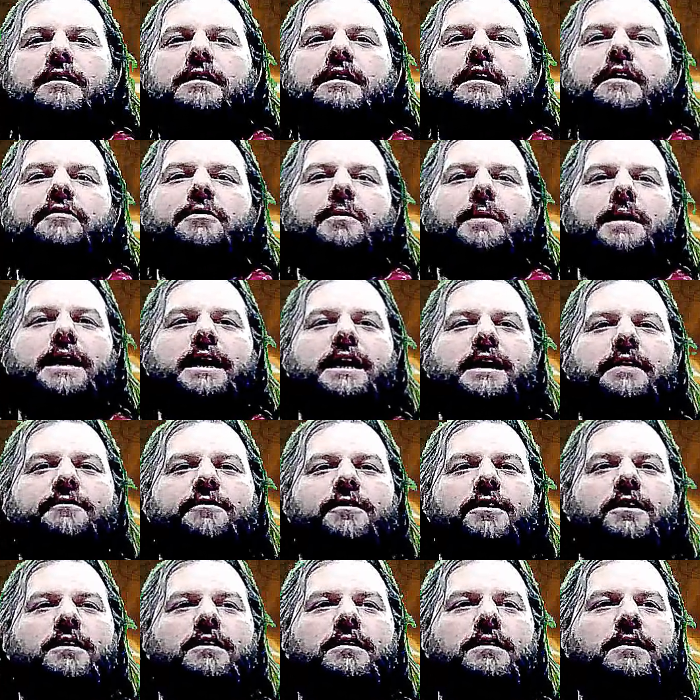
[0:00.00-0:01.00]
everybody
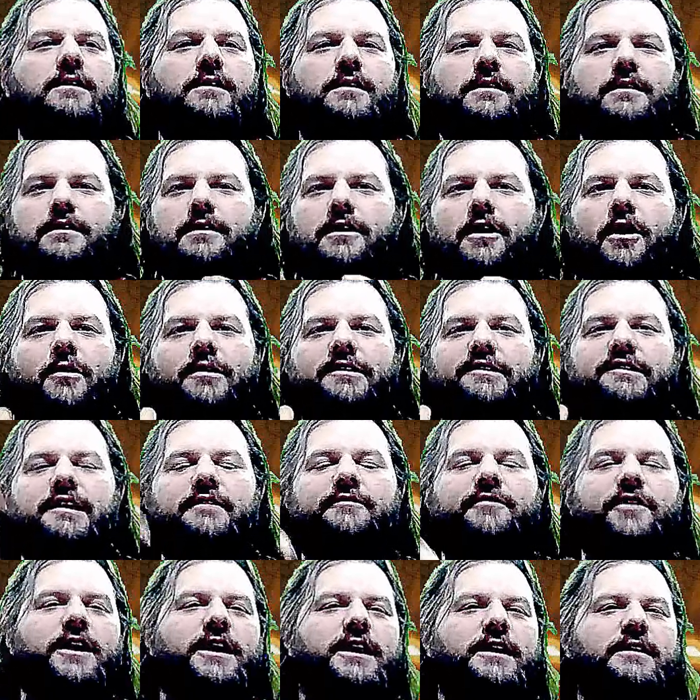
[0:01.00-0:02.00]
always
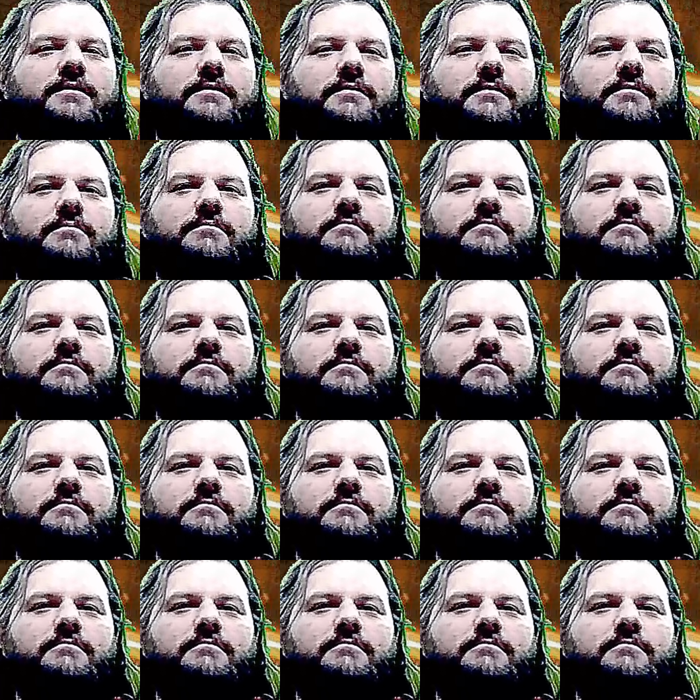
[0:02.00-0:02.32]
keep fighting.